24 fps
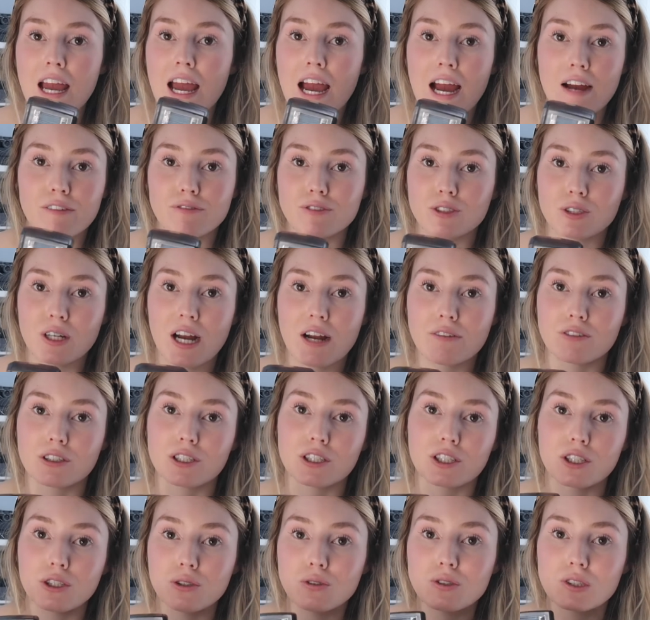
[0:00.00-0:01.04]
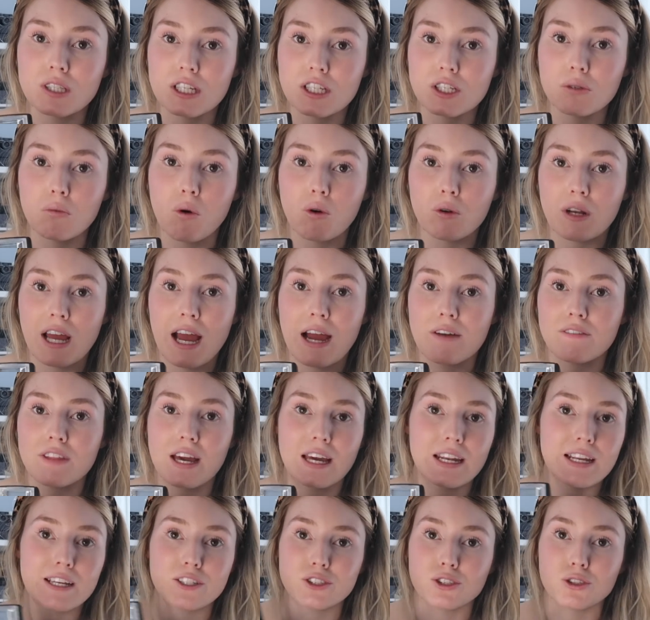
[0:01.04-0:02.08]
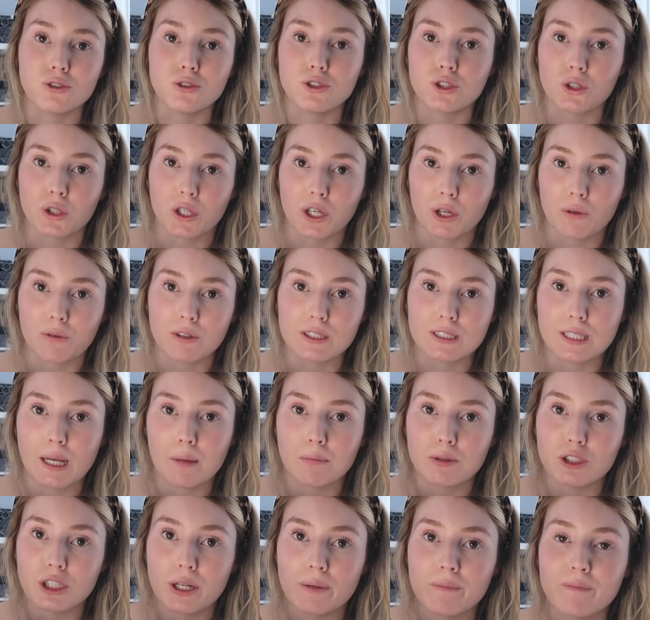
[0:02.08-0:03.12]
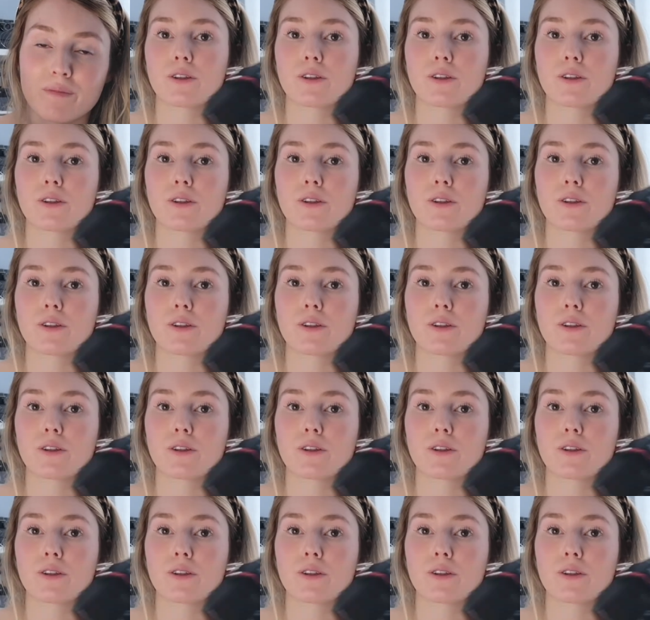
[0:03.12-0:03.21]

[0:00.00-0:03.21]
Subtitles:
after every use, then you won't have that issue during a reception.